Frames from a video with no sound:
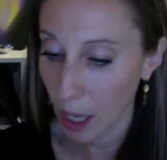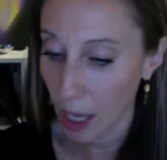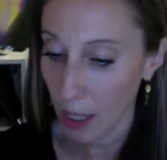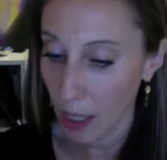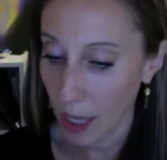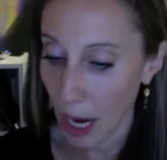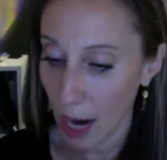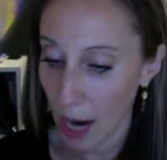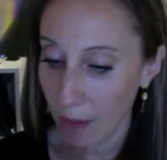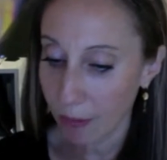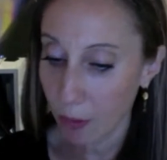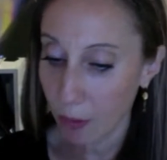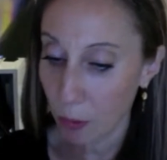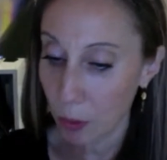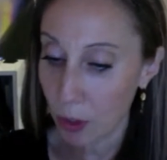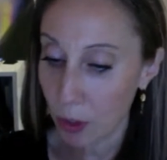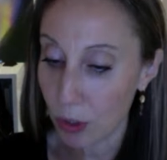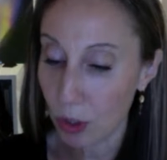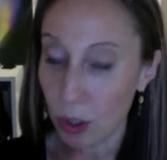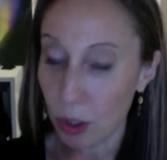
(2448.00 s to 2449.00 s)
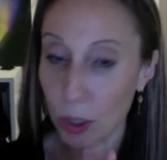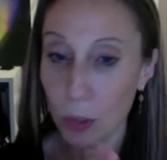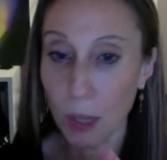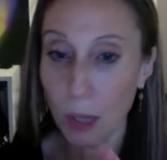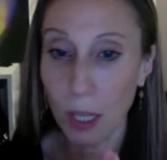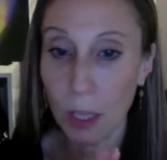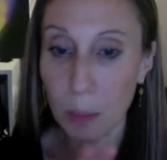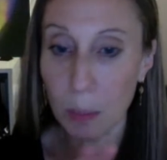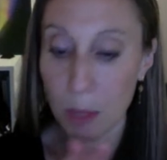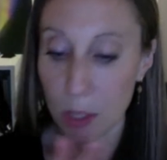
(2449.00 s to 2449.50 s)
And afterwards, the two
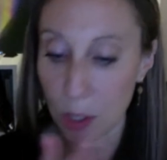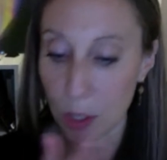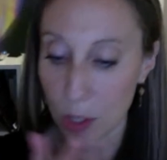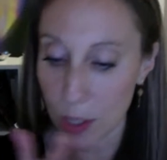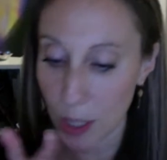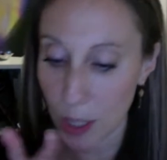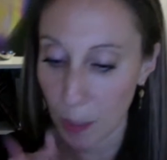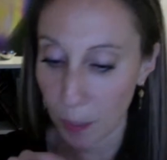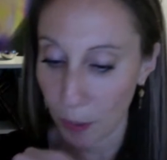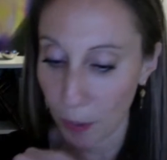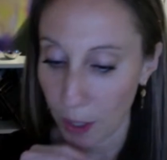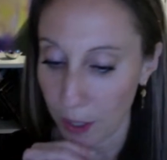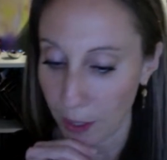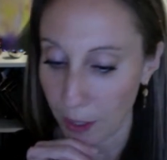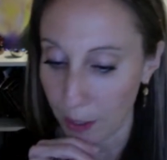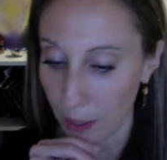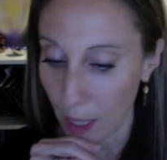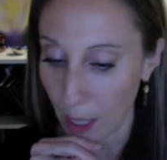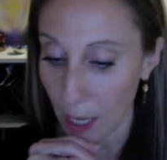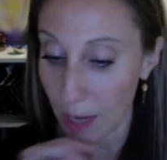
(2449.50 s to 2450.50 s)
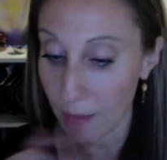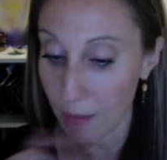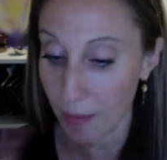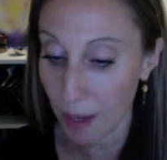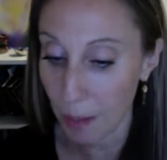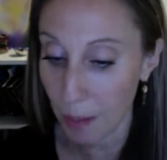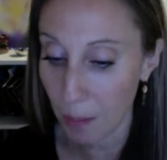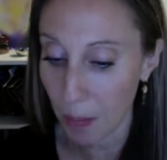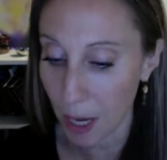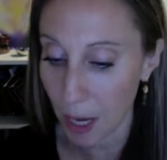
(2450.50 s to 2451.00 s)
elements are separated. If
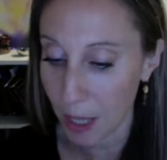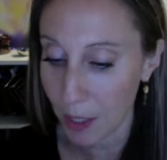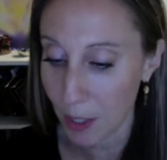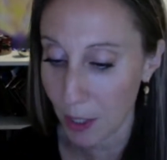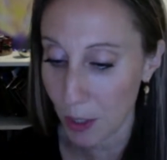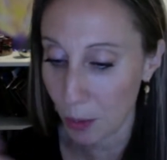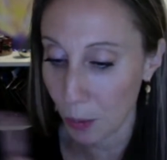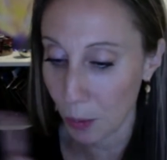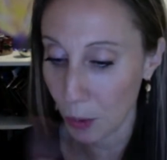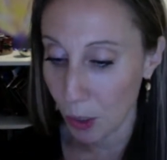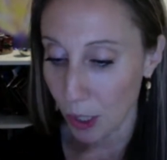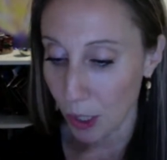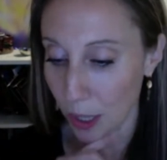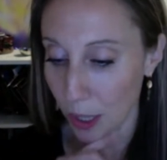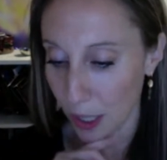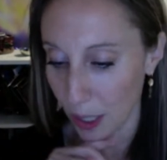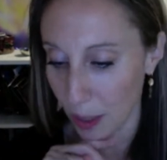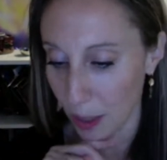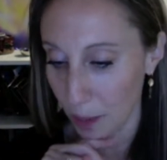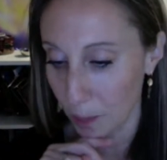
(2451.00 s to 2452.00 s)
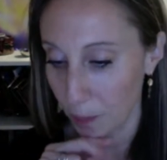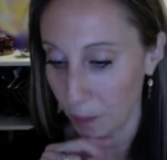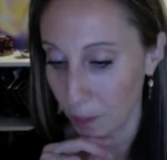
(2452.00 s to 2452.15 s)
a man is worthy,